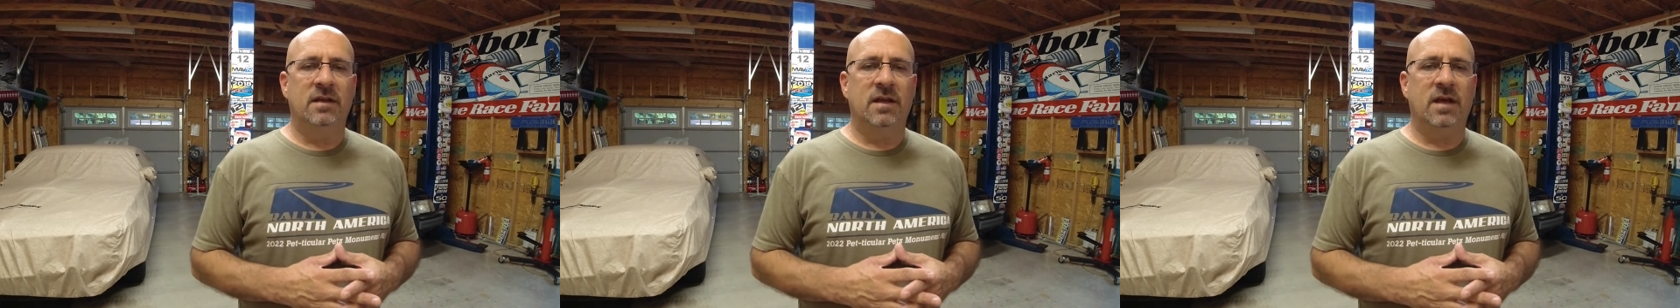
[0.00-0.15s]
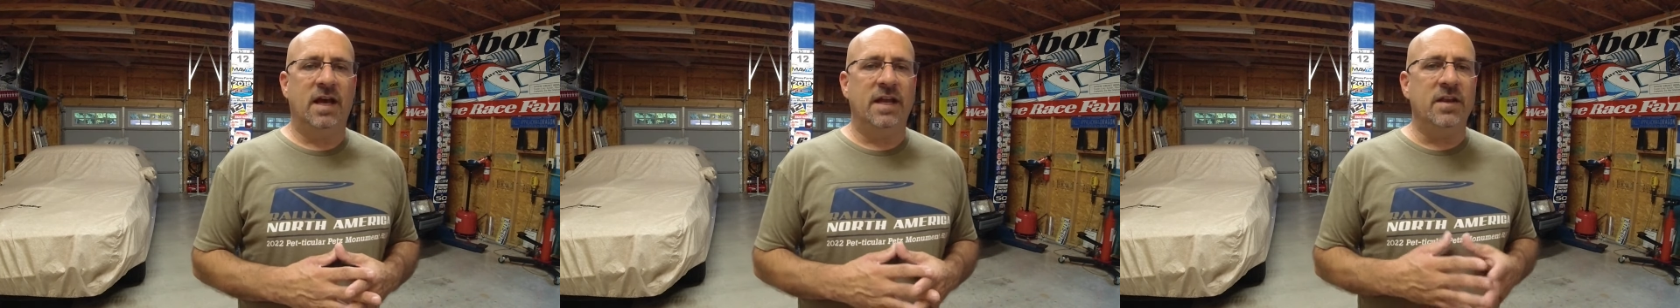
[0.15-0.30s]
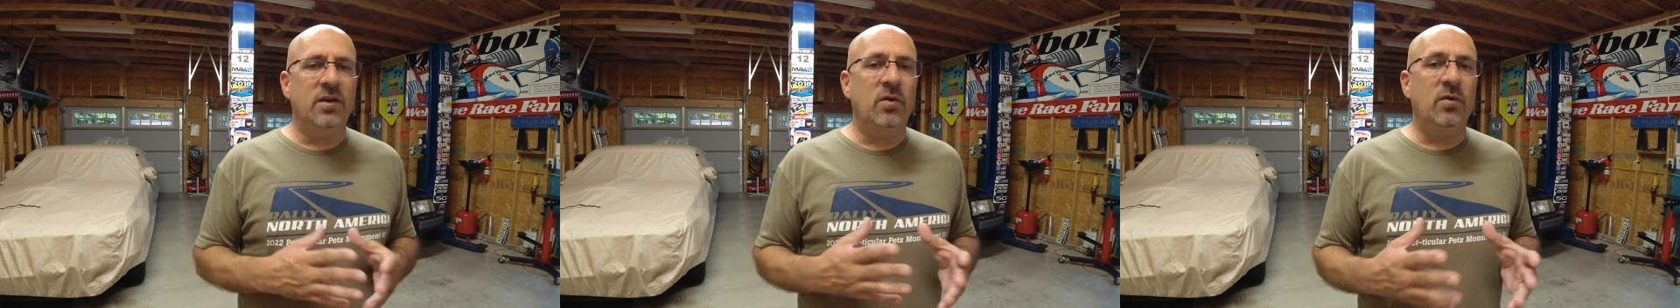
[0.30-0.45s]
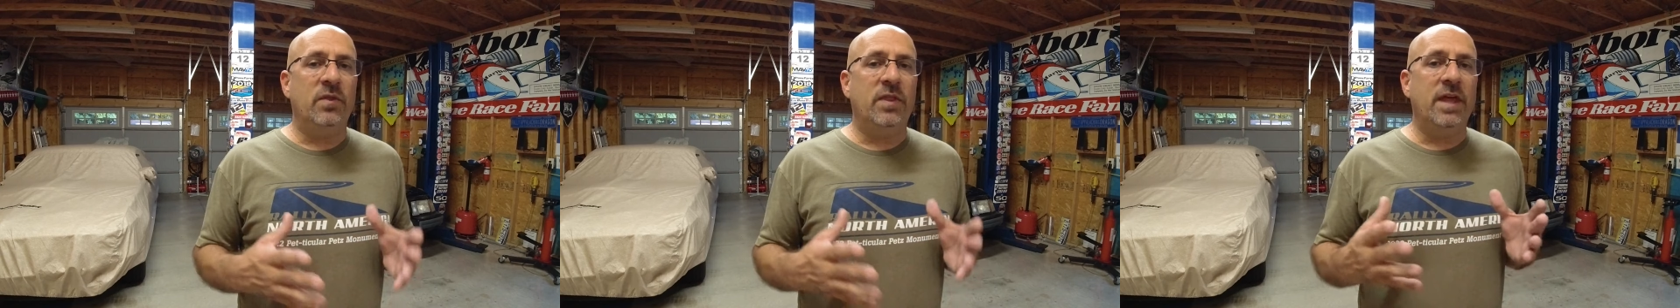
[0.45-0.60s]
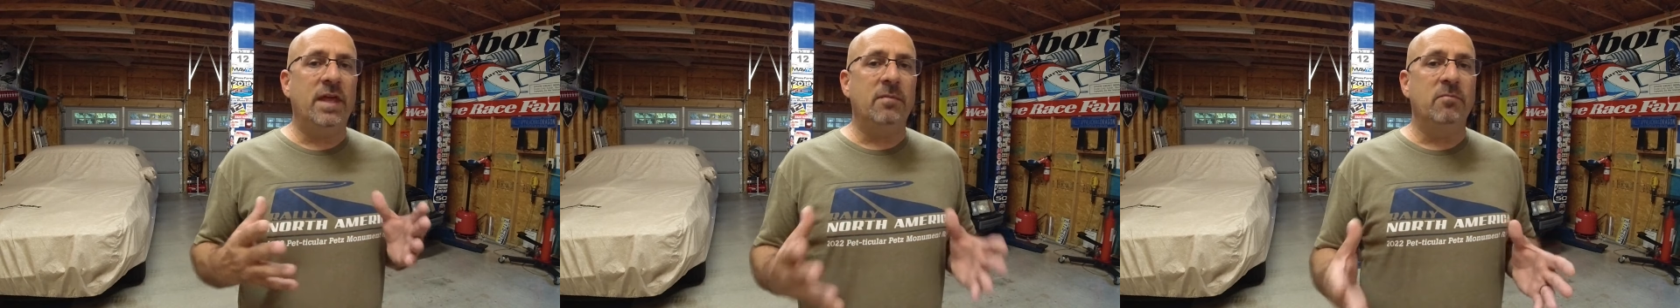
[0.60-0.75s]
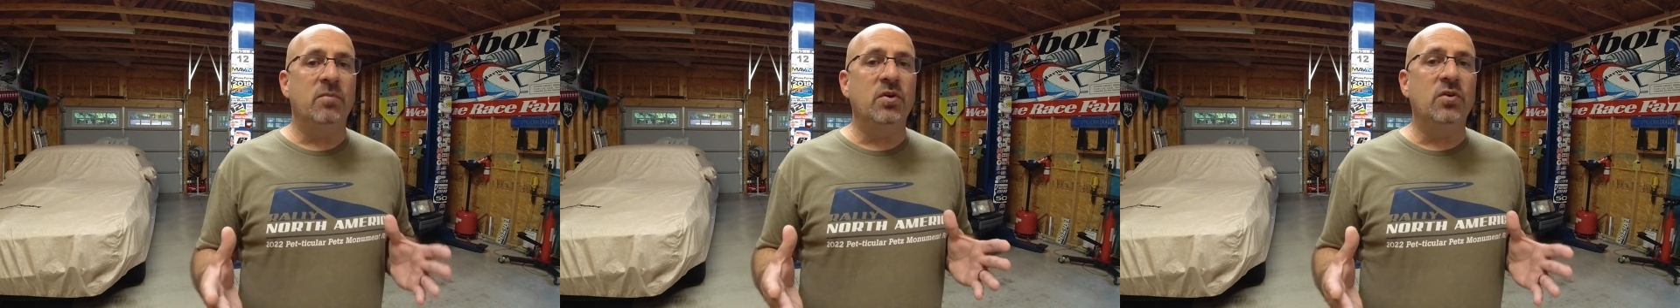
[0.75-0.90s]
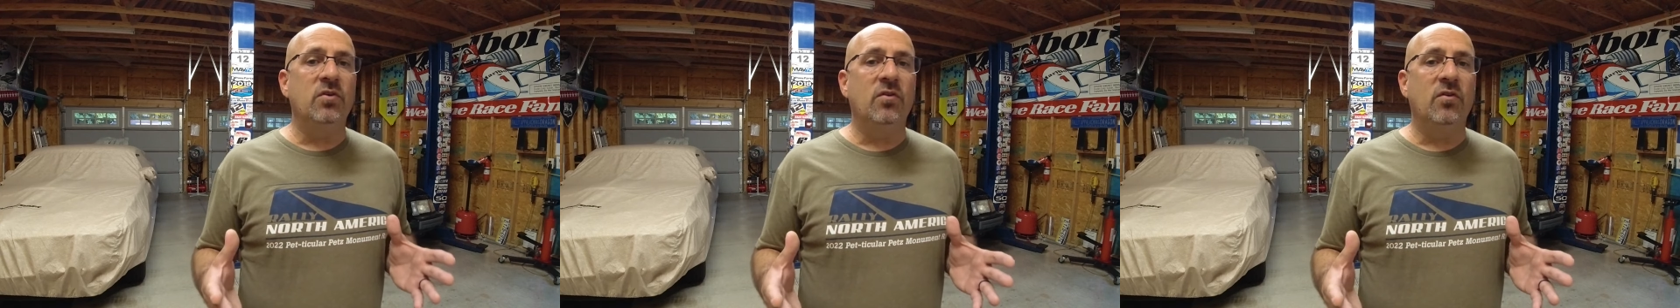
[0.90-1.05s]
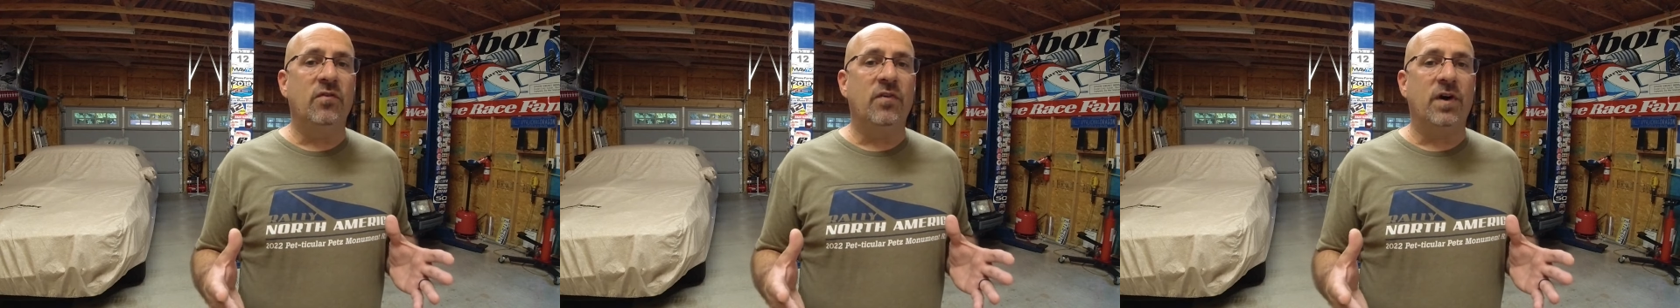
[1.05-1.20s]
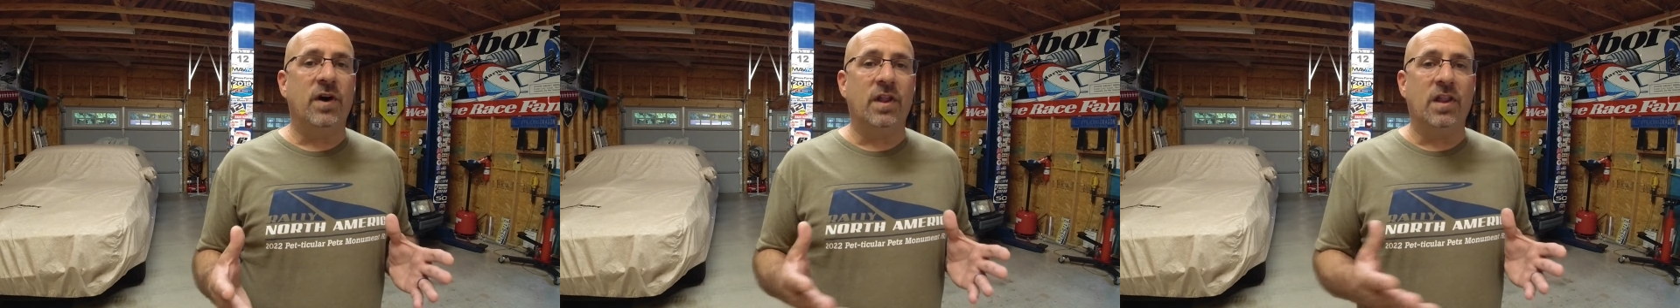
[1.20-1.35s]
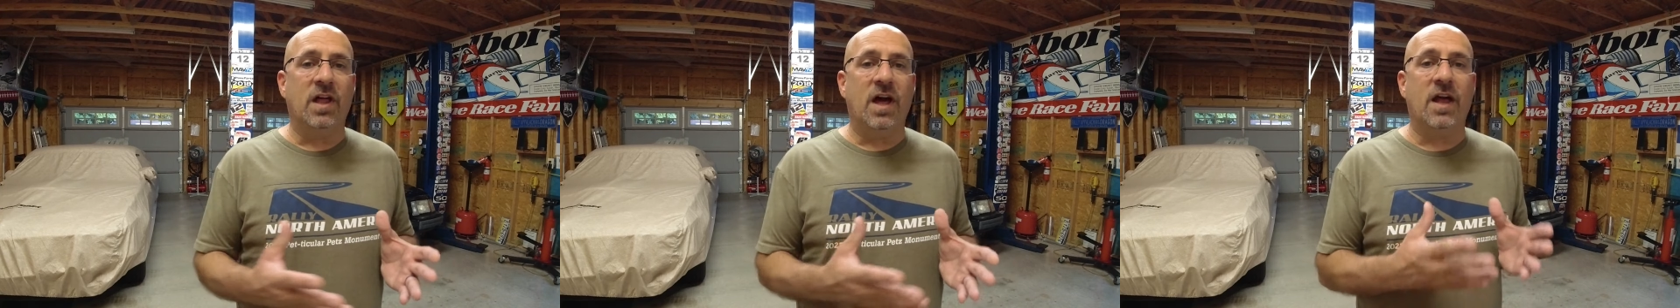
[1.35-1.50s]
I know they move
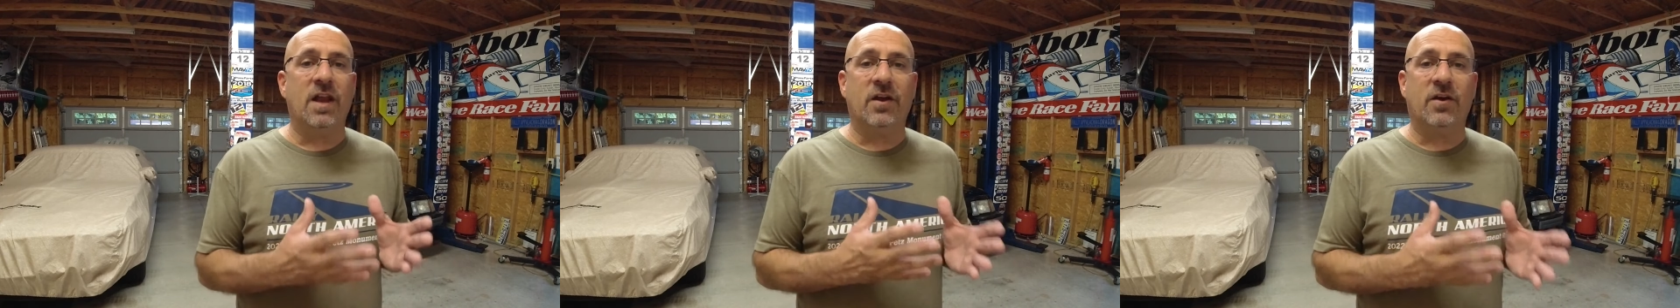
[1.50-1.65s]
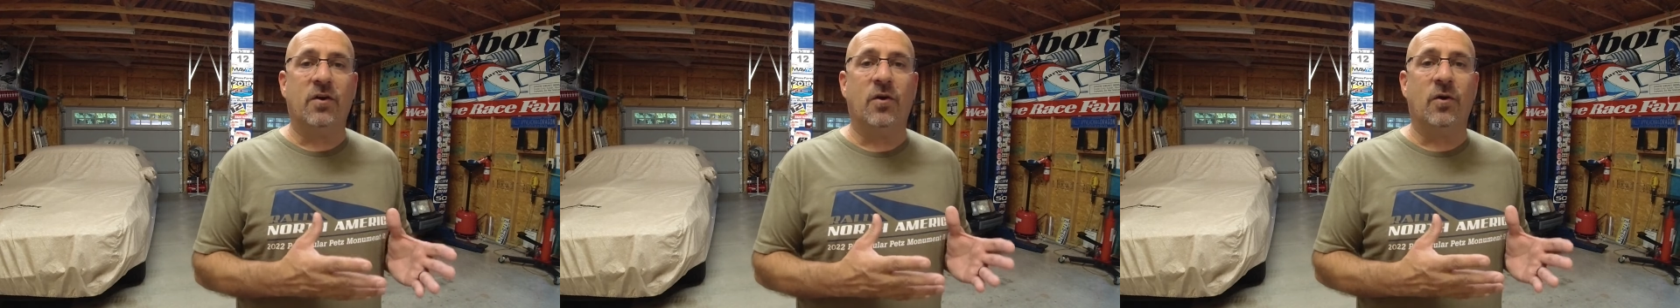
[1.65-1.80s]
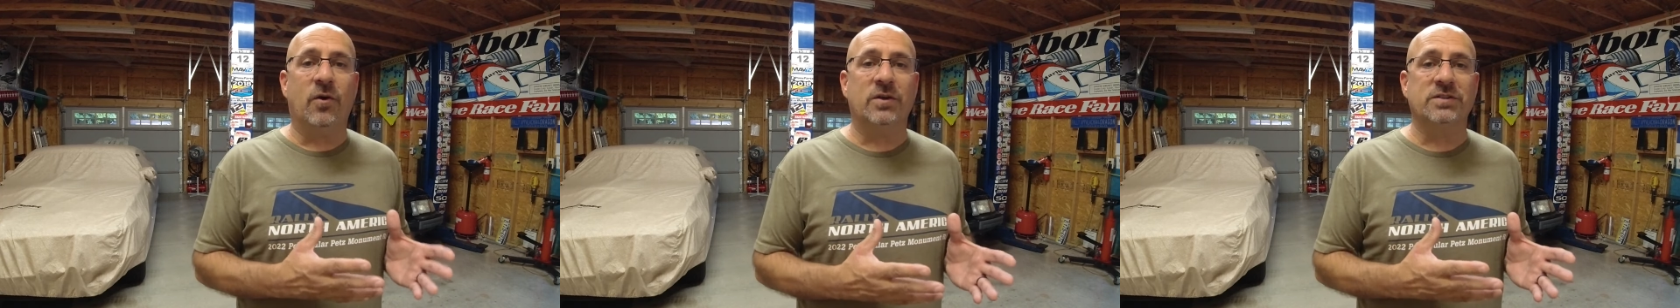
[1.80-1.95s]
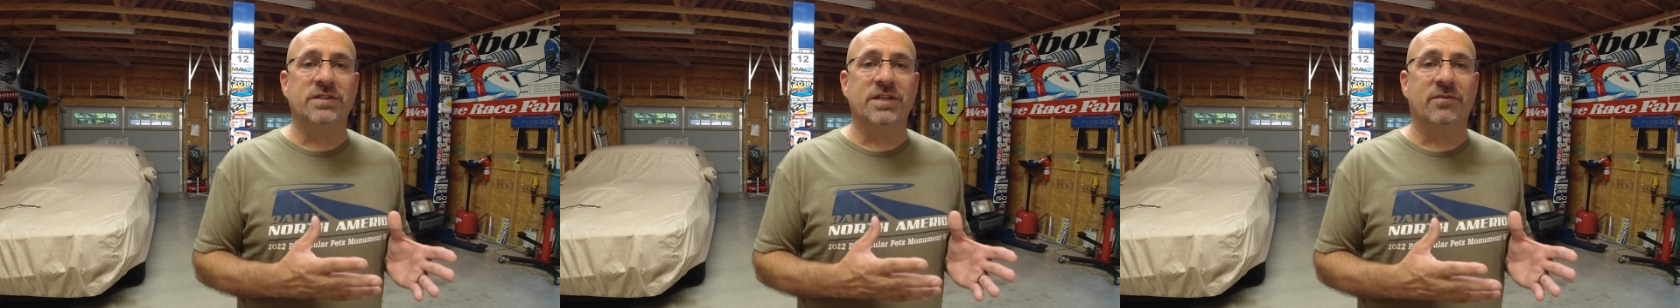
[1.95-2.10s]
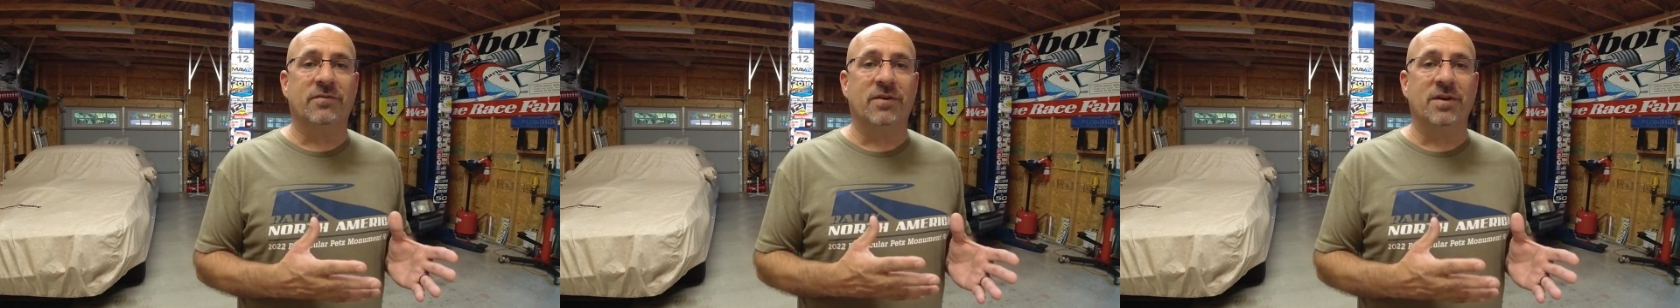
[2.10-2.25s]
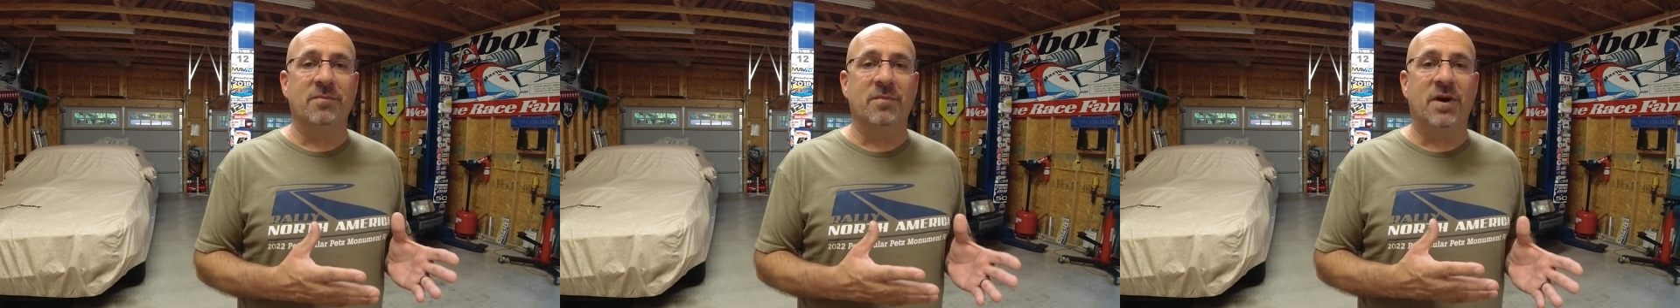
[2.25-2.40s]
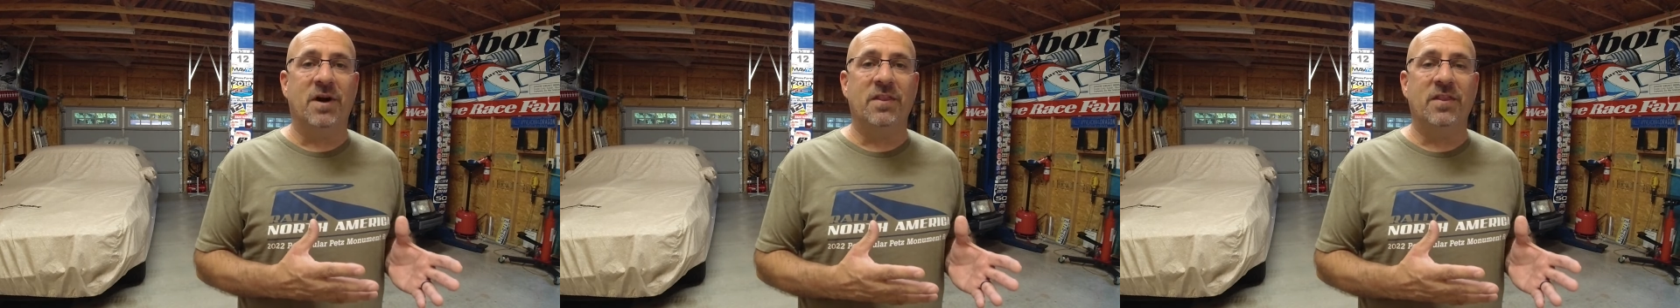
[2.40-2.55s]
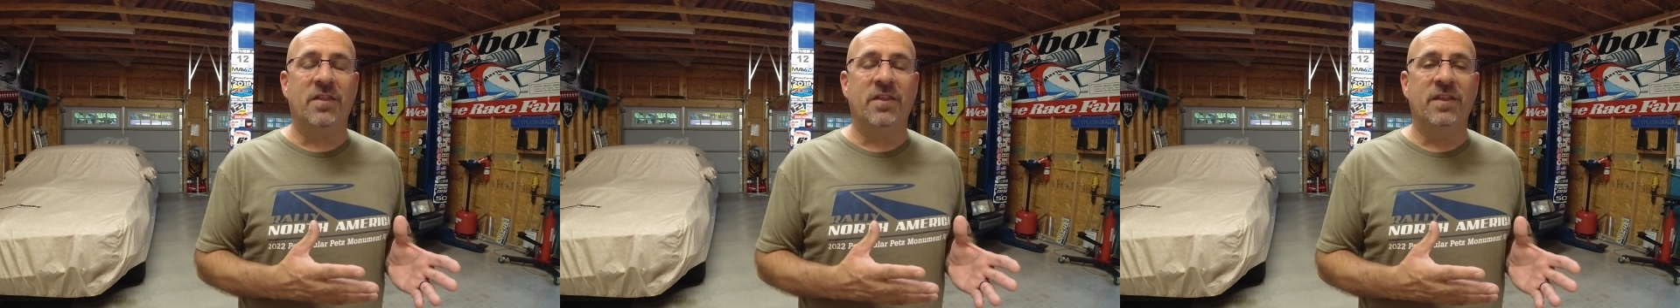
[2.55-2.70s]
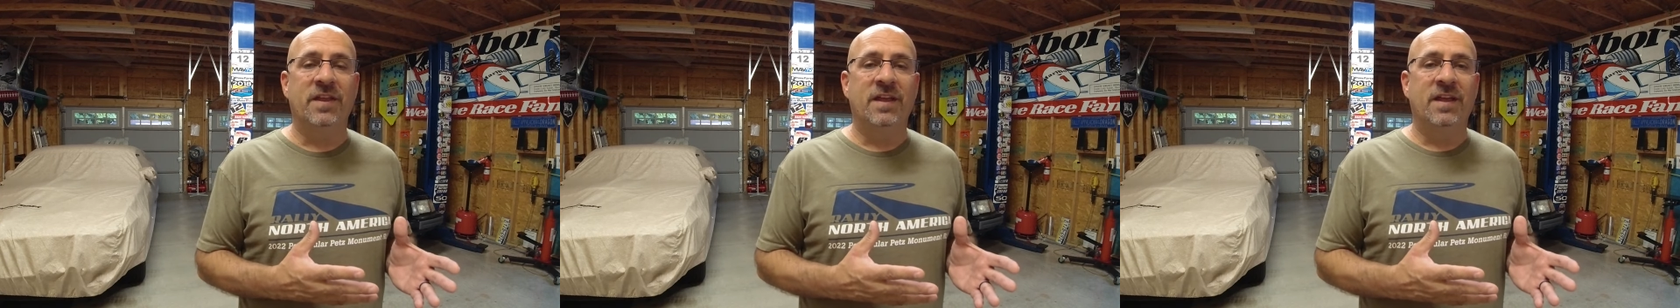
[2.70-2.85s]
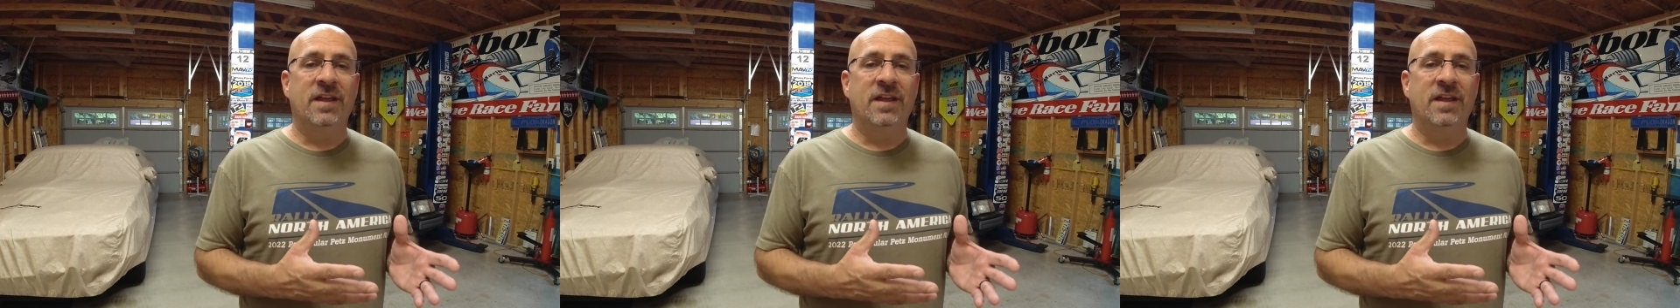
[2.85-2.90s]
a lot of cars every month.